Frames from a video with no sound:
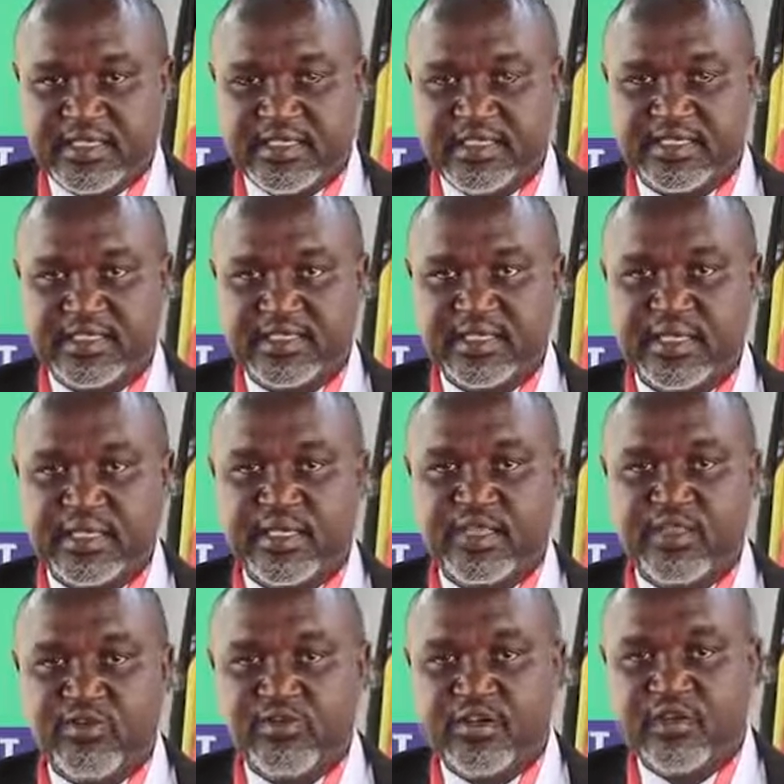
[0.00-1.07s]

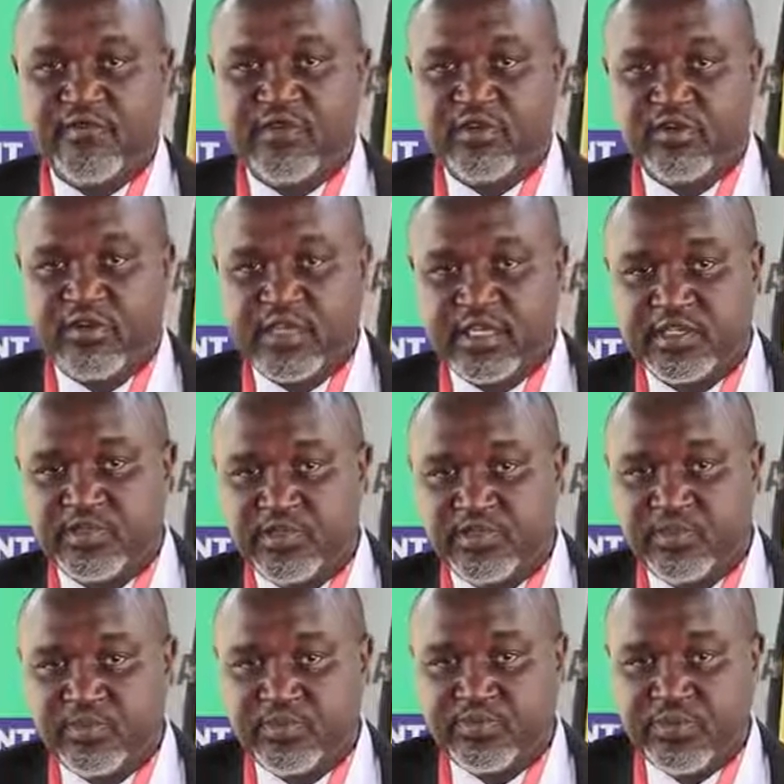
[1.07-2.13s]
they will give the onus
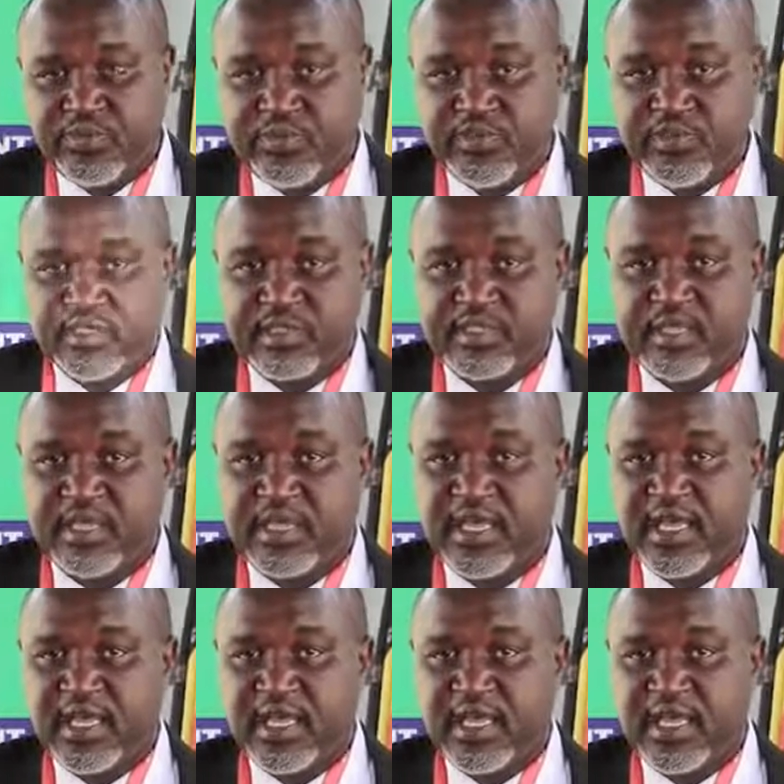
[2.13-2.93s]
on you who pollutes.